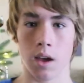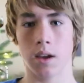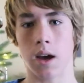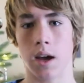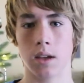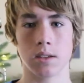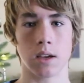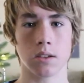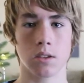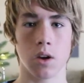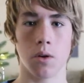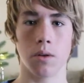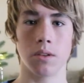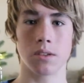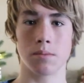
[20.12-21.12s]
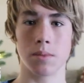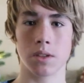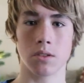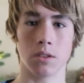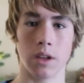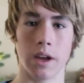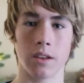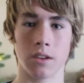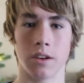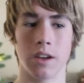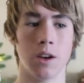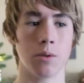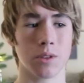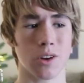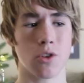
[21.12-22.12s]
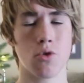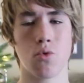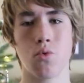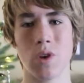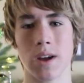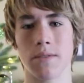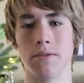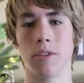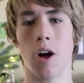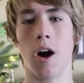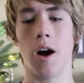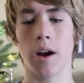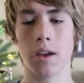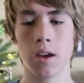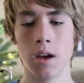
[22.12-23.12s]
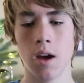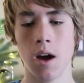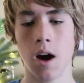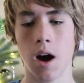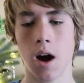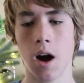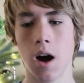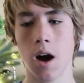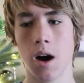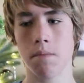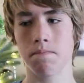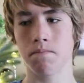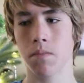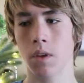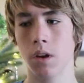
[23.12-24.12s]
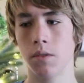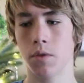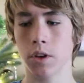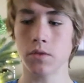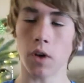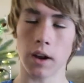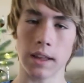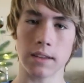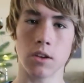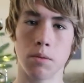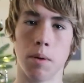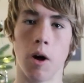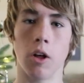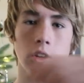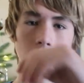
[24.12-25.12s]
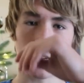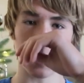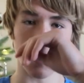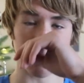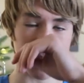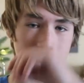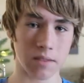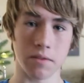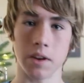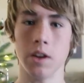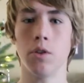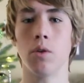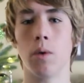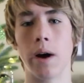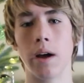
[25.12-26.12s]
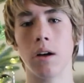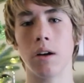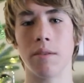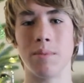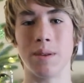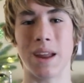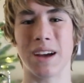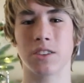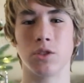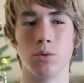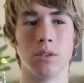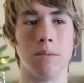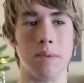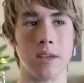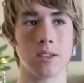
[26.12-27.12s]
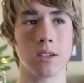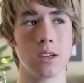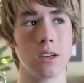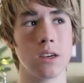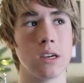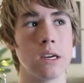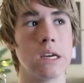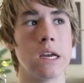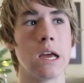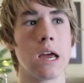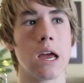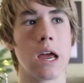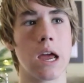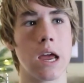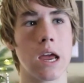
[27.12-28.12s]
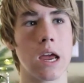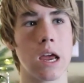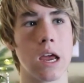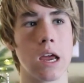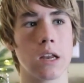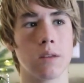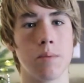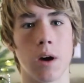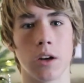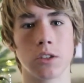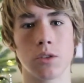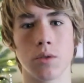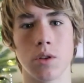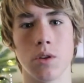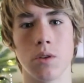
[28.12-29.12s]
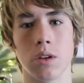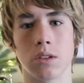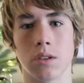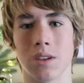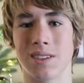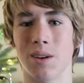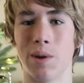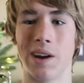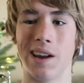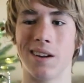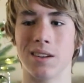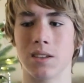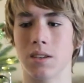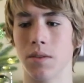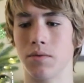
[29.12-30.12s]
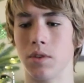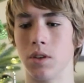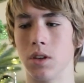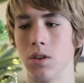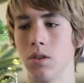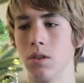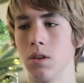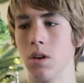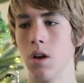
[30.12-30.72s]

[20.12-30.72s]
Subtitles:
Hey guys, how's it going? Some Skullantern here with a quick vlog. First of all, I'd like to apologize. I haven't made a video in a while. I've been actually really busy. And to be honest with you, it's because I ran out of stuff to do.